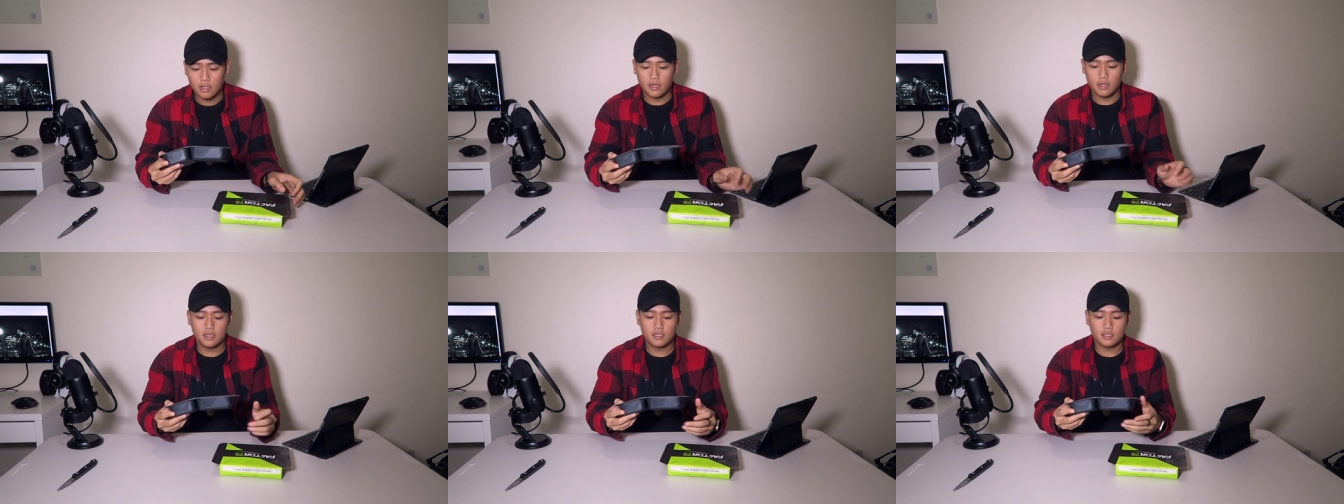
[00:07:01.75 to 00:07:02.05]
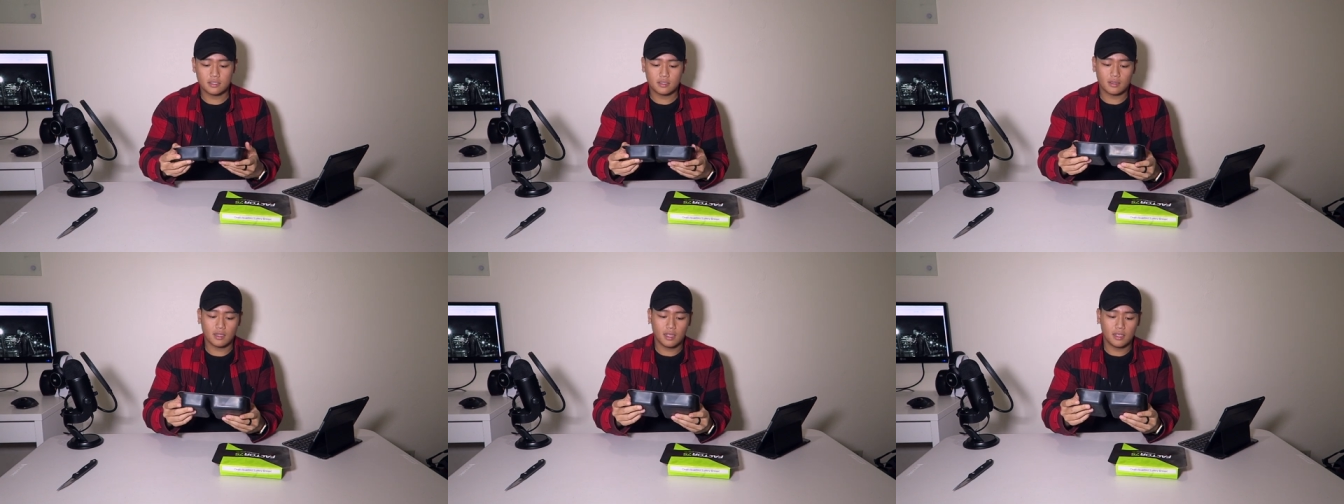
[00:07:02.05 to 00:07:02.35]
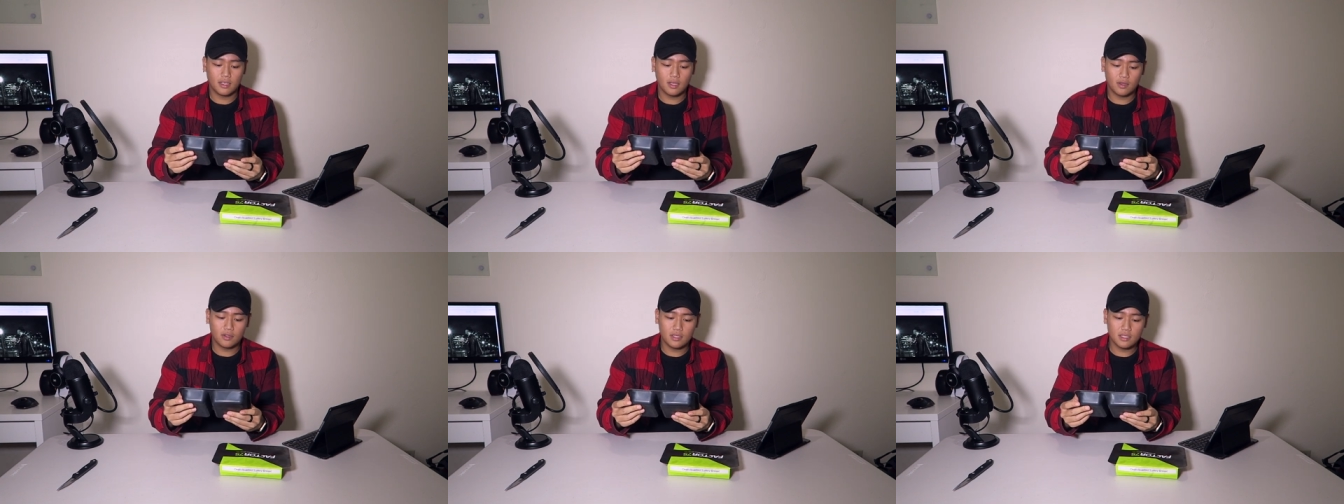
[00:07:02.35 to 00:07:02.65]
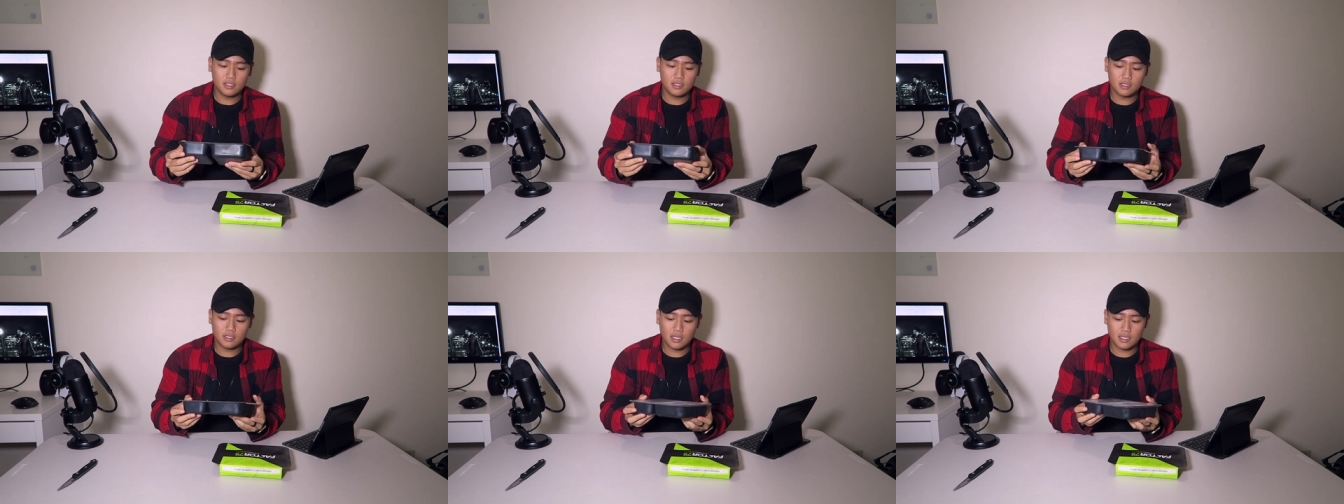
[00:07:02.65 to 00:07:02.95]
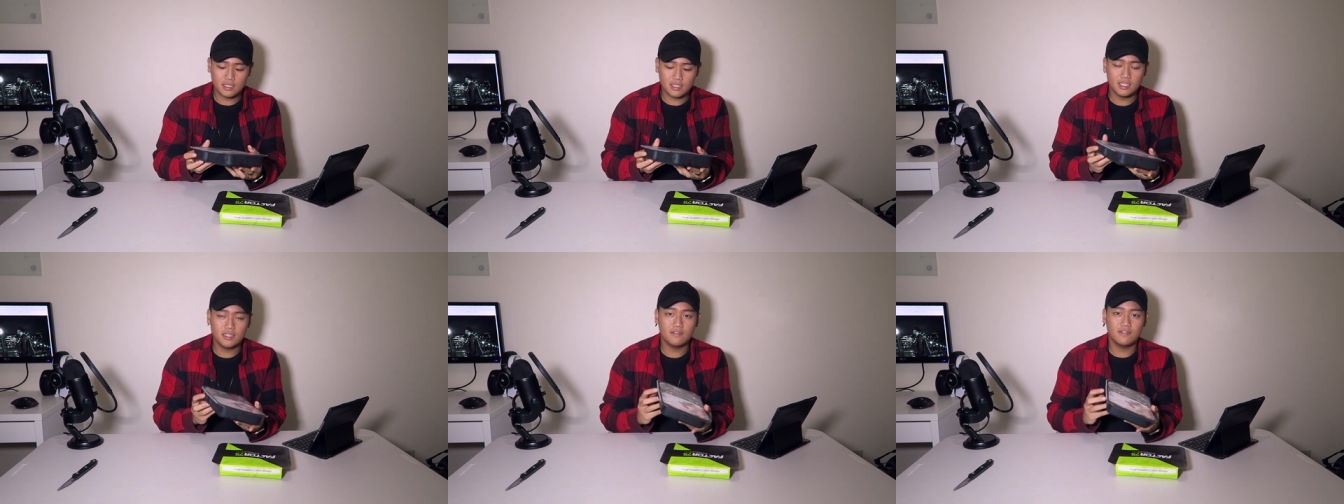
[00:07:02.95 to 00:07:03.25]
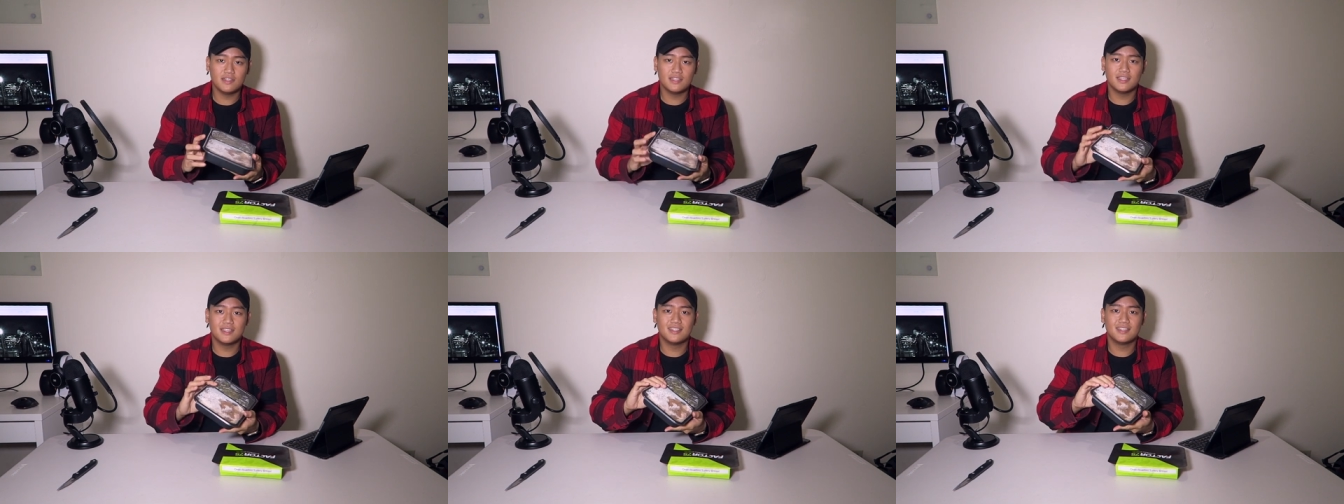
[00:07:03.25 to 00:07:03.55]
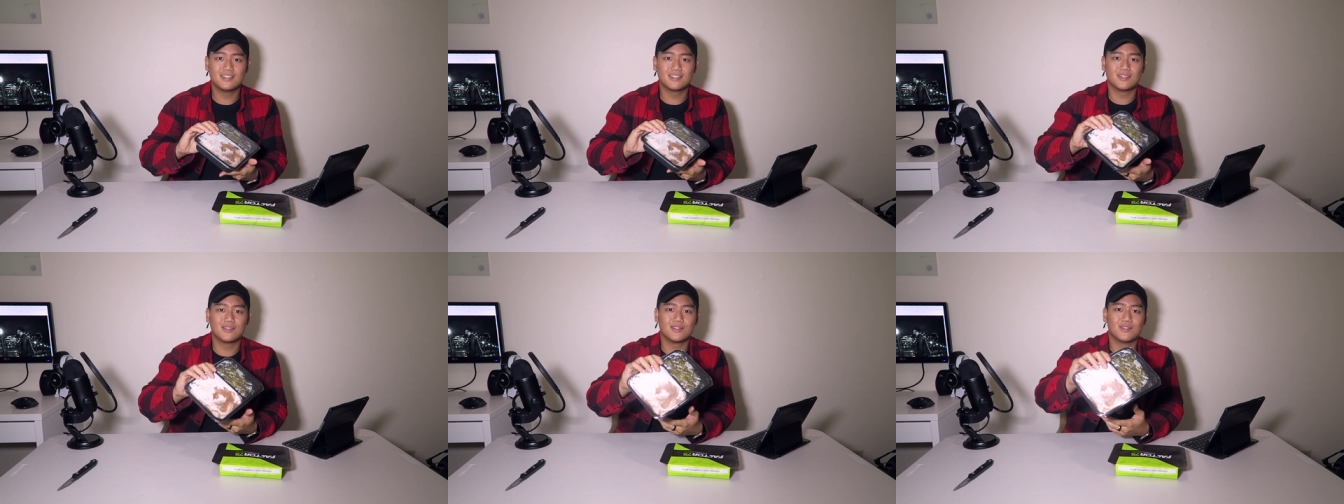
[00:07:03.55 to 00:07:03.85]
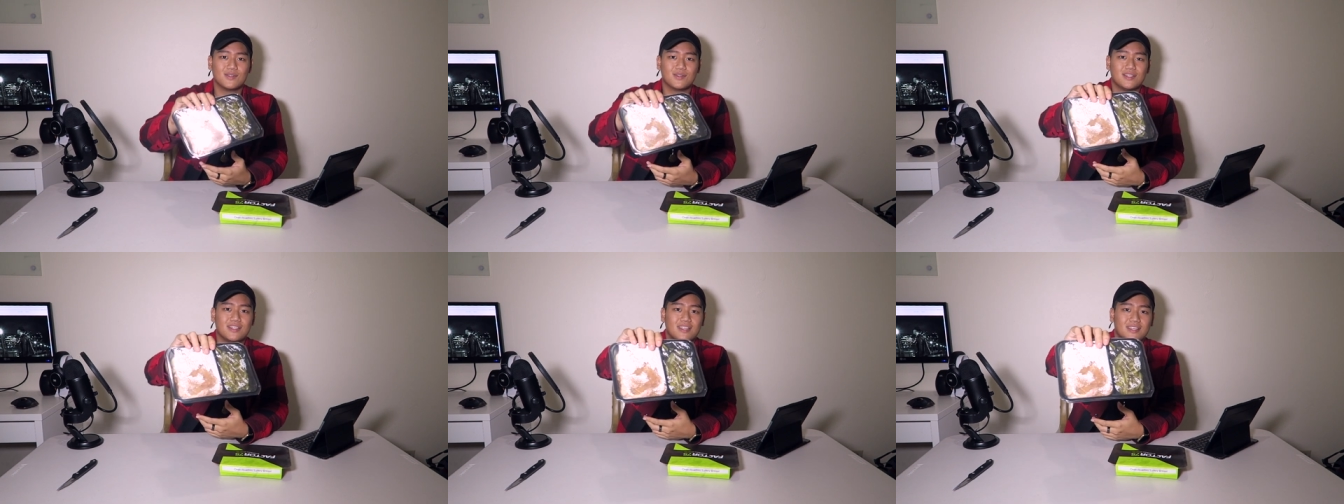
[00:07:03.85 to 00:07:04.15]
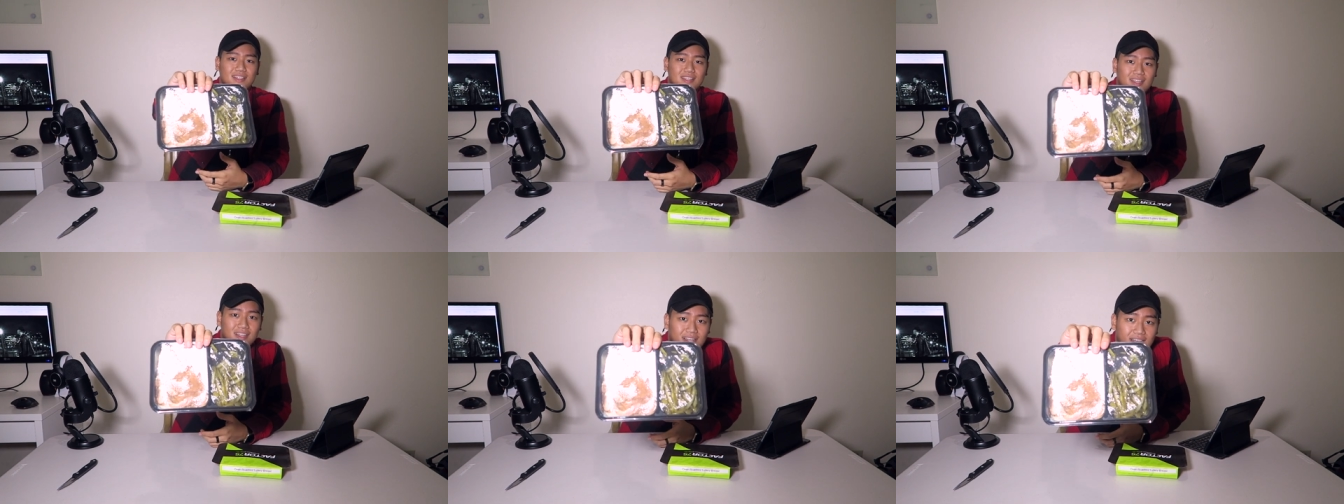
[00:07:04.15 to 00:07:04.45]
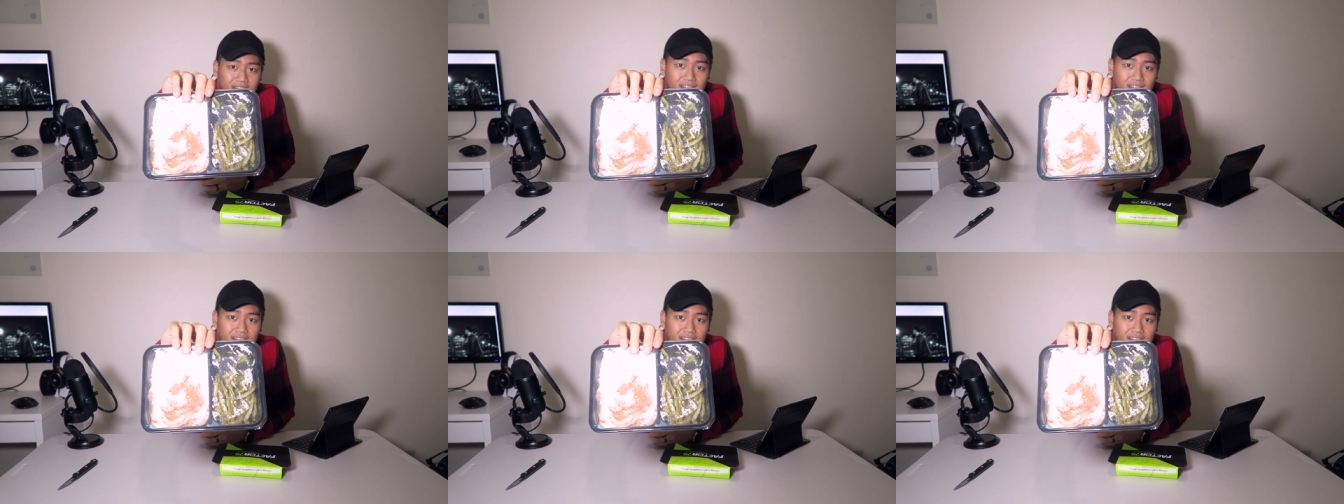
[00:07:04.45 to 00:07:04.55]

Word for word: Here's, yo, these look like TV dinners though, low key.